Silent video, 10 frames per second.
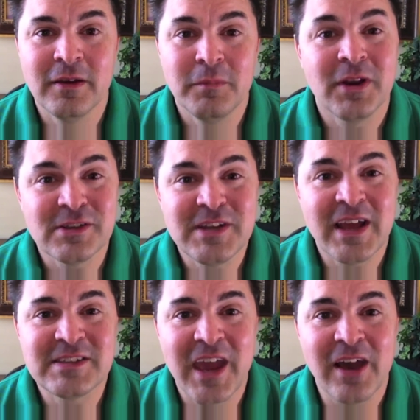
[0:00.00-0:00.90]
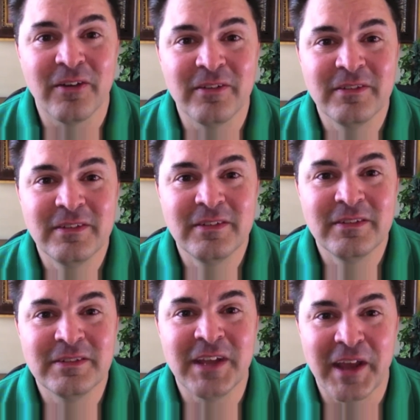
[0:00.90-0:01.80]
Because dads count.
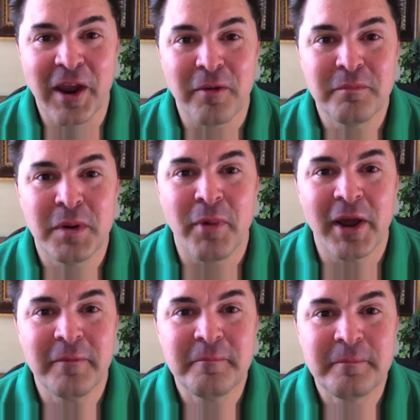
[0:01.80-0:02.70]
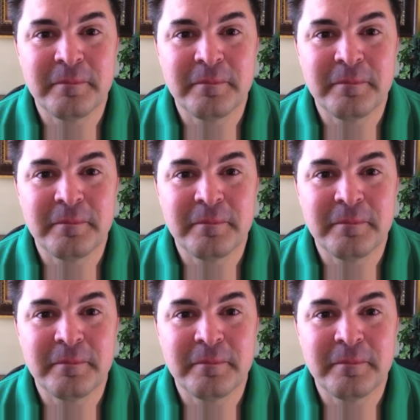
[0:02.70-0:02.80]
Take care. Bye-bye.